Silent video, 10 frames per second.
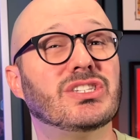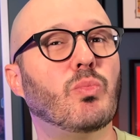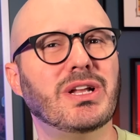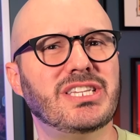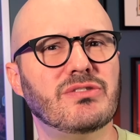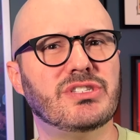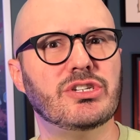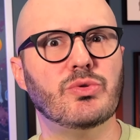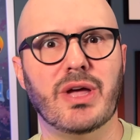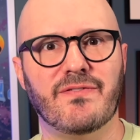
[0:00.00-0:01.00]
what do you
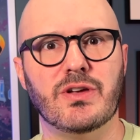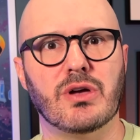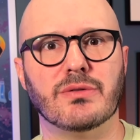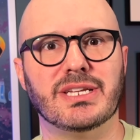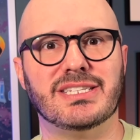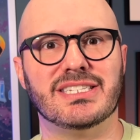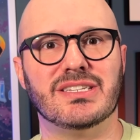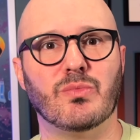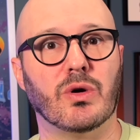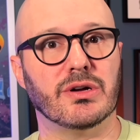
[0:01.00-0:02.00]
do if you go to Disney
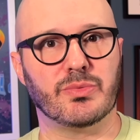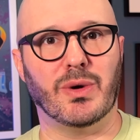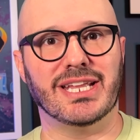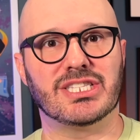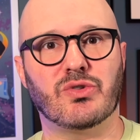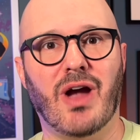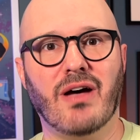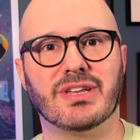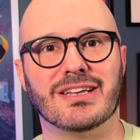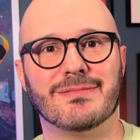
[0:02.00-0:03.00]
World when it's
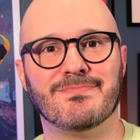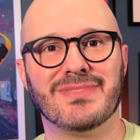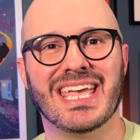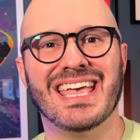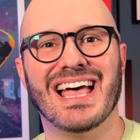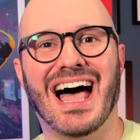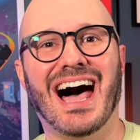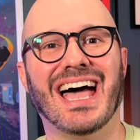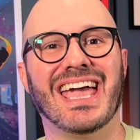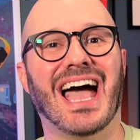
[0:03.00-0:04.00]
crowded?
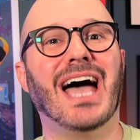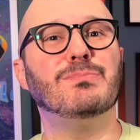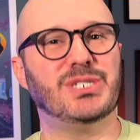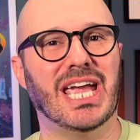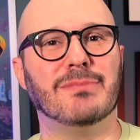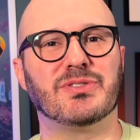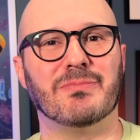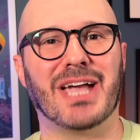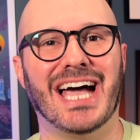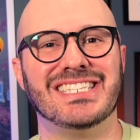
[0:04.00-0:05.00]
Hi, I'm James from
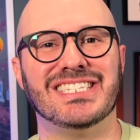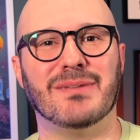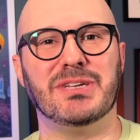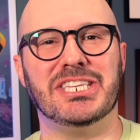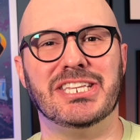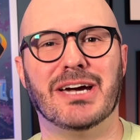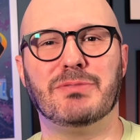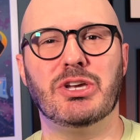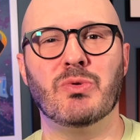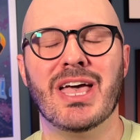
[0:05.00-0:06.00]
Guide to
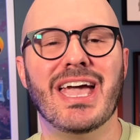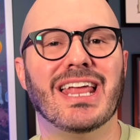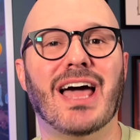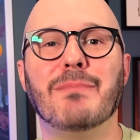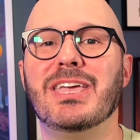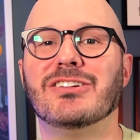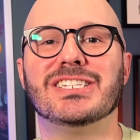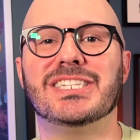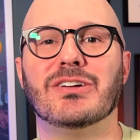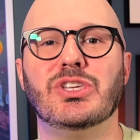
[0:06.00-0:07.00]
WDW, and I'm here to
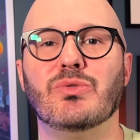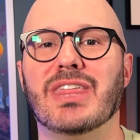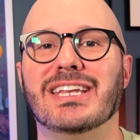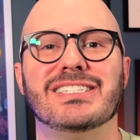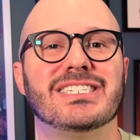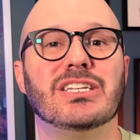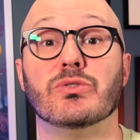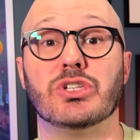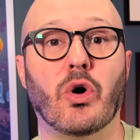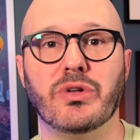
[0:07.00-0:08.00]
tell you that it's still
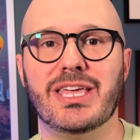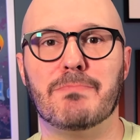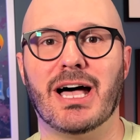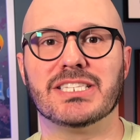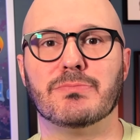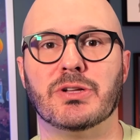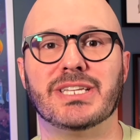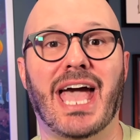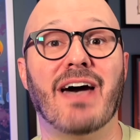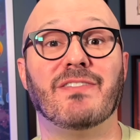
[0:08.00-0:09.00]
totally possible to
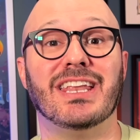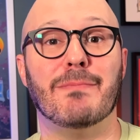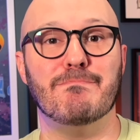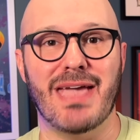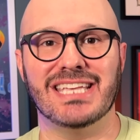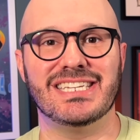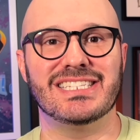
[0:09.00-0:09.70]
have an amazing